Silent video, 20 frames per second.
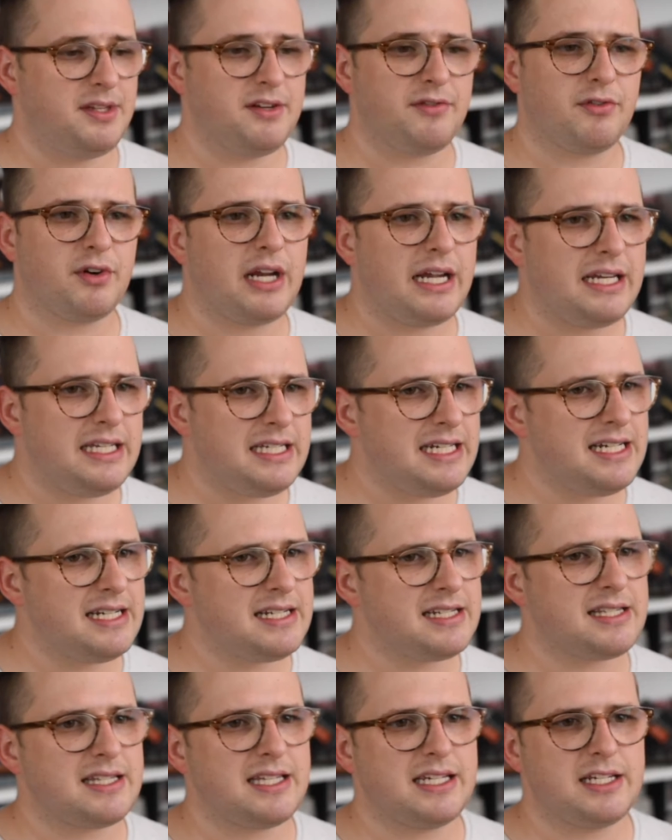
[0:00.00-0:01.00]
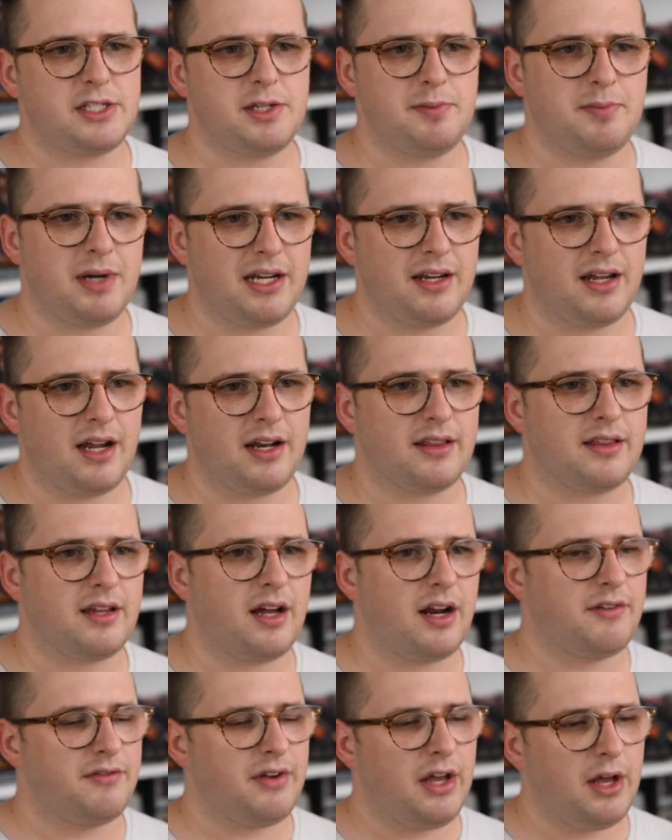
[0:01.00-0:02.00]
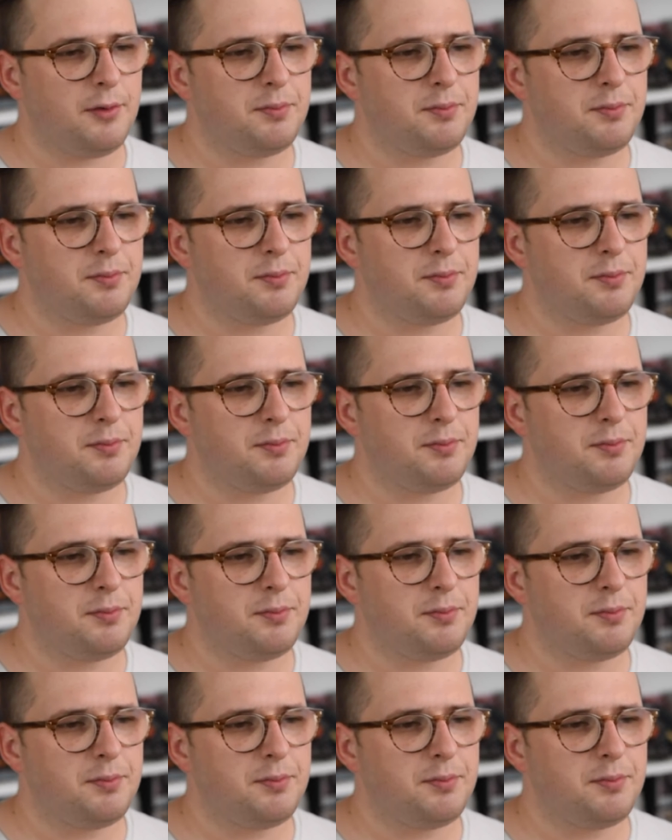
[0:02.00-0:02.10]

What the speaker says: different ideas, things you might not have thought of,